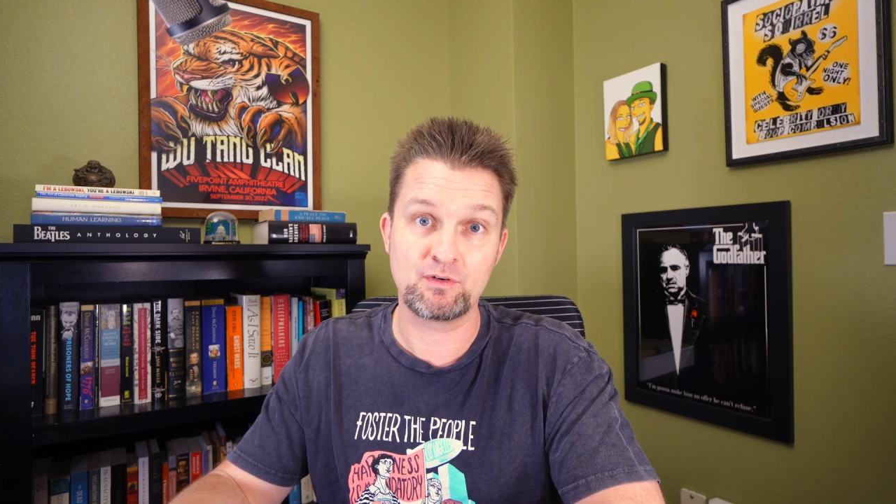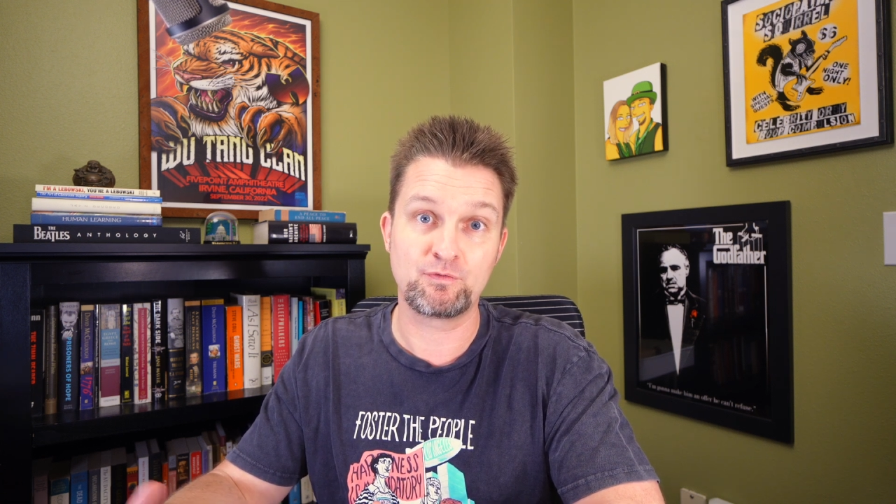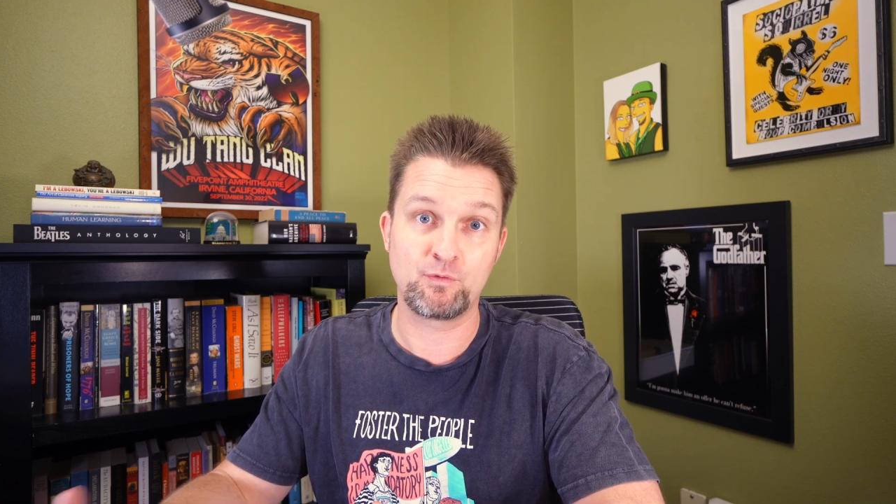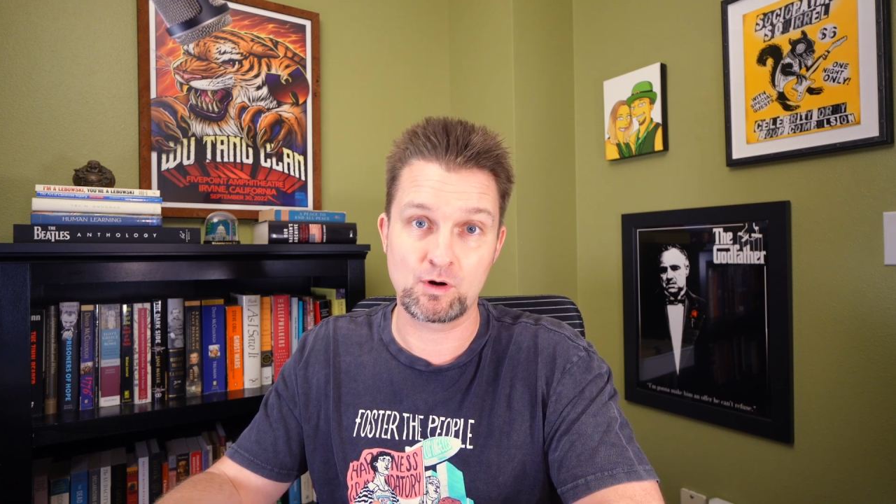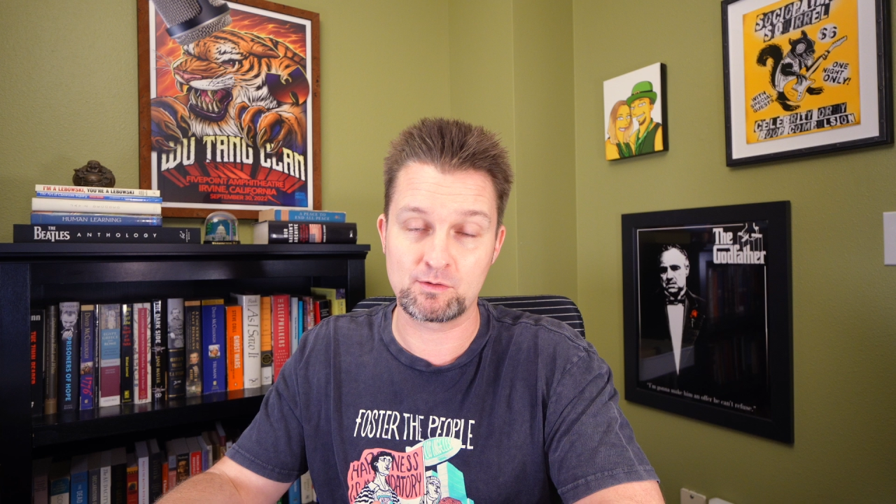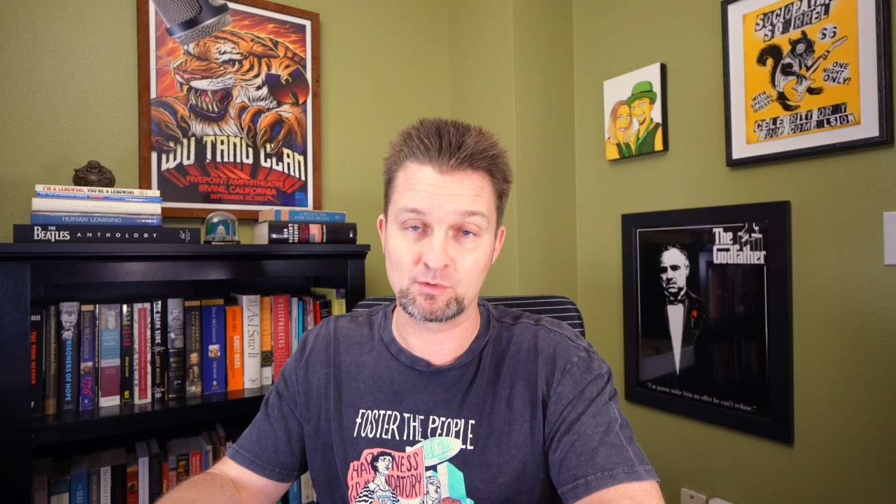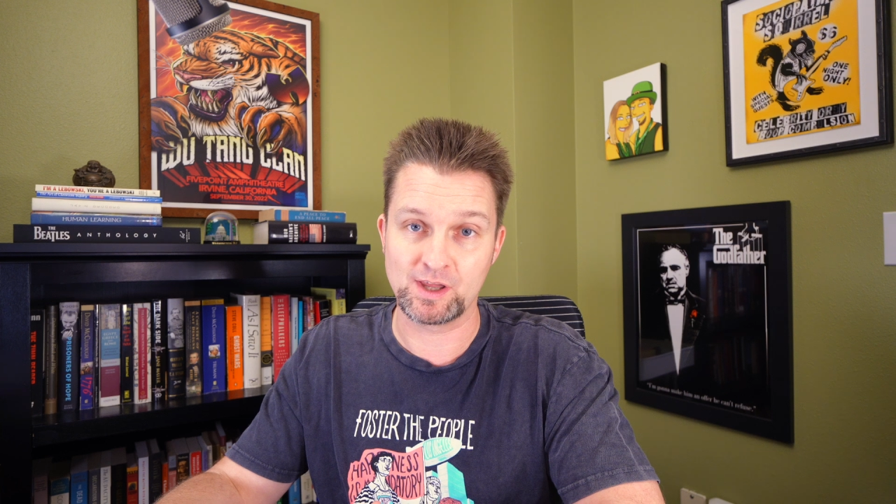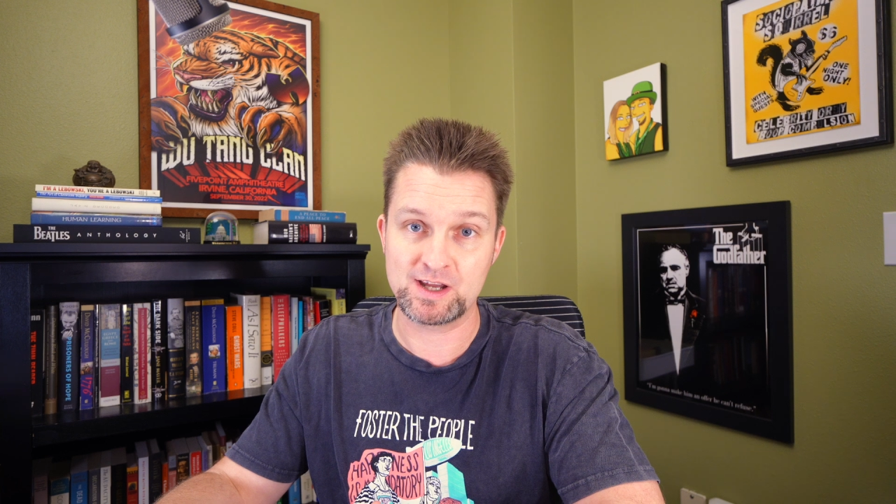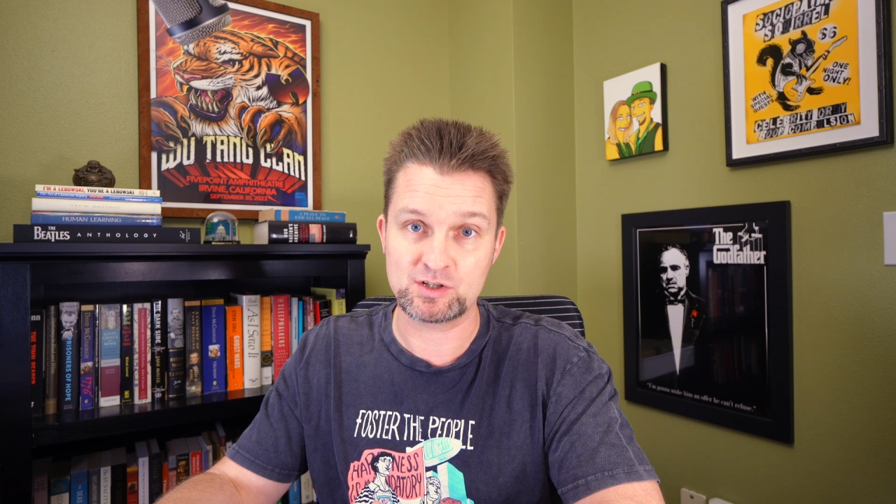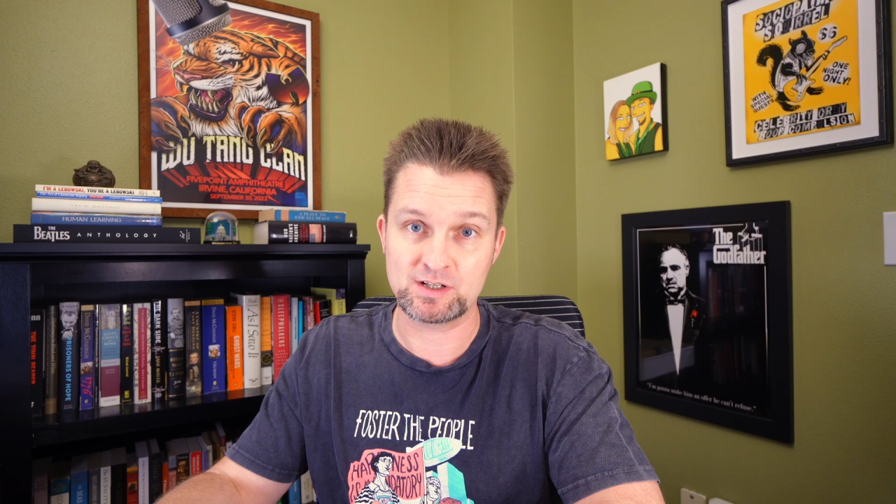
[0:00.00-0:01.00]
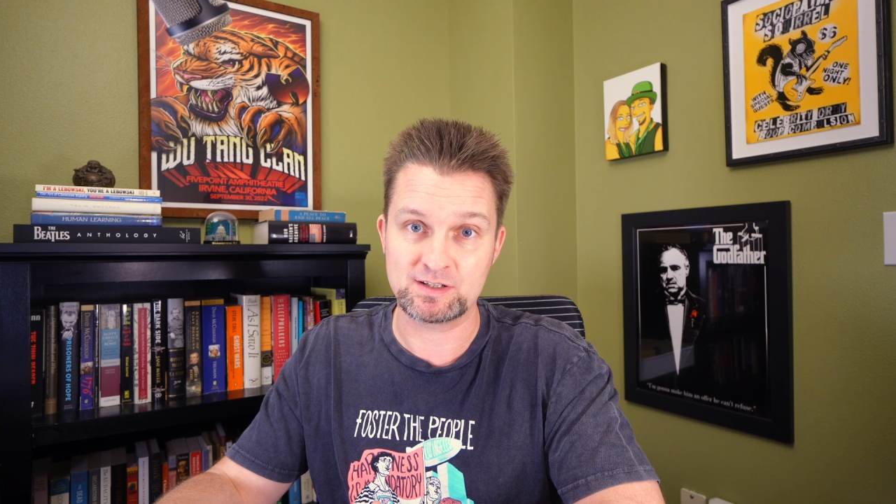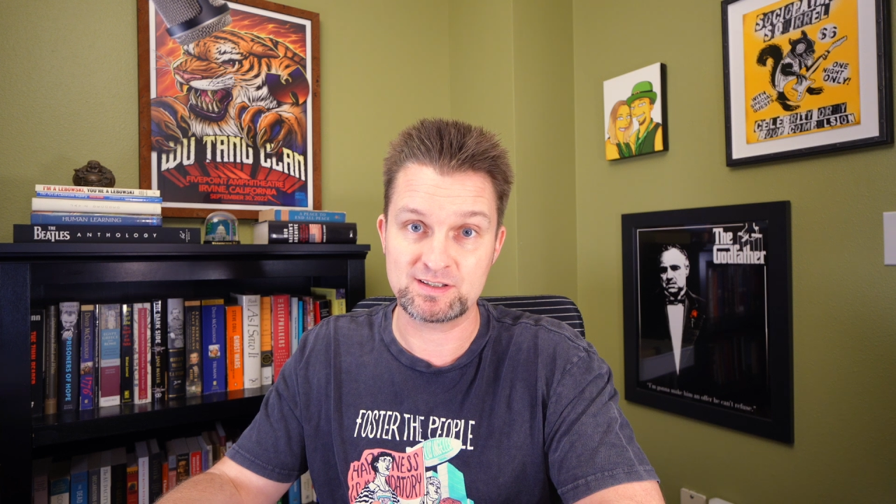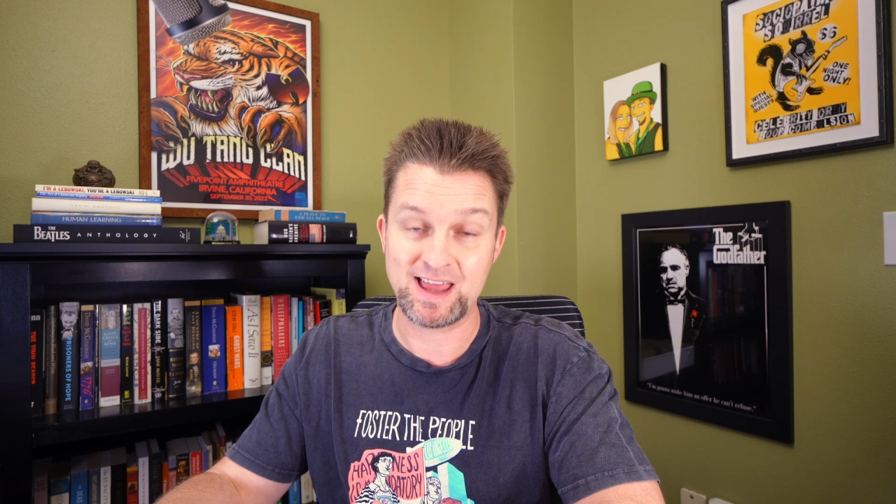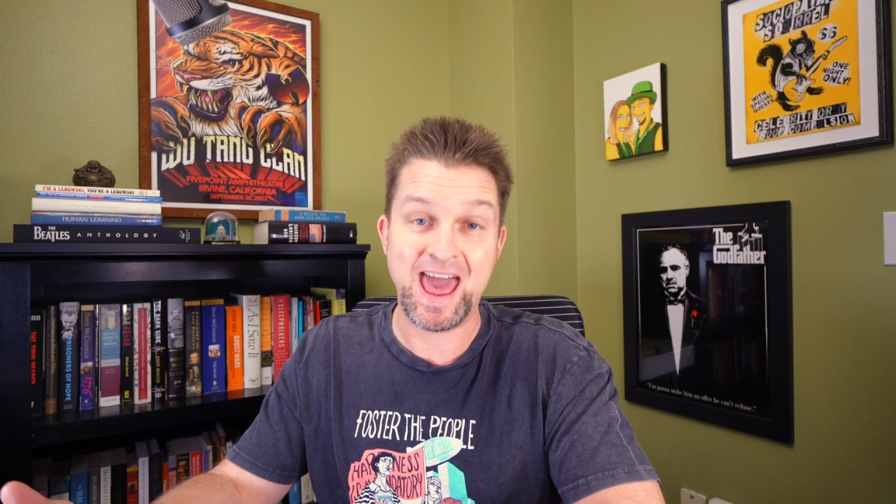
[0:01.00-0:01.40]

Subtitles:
foreign relations